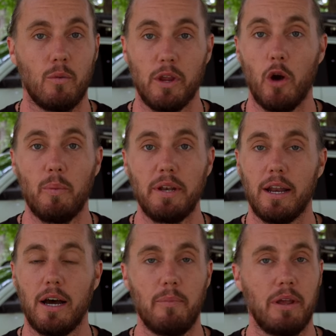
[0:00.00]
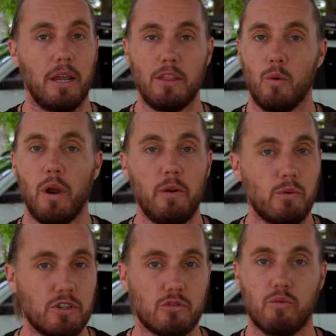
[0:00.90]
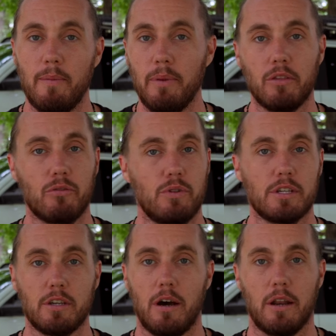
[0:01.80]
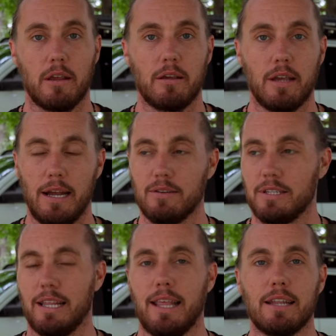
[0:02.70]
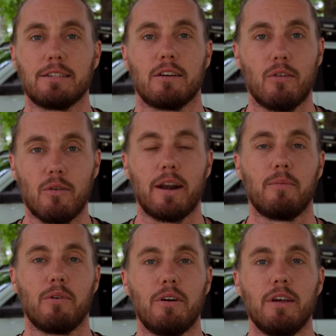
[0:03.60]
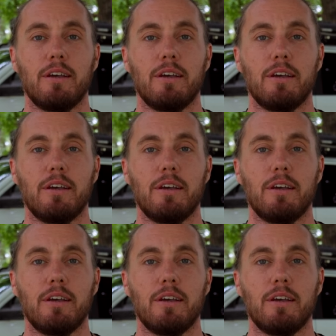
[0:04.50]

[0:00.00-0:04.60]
We opened it up and the wind was just ripping through this awning. And I was like, that is incredible.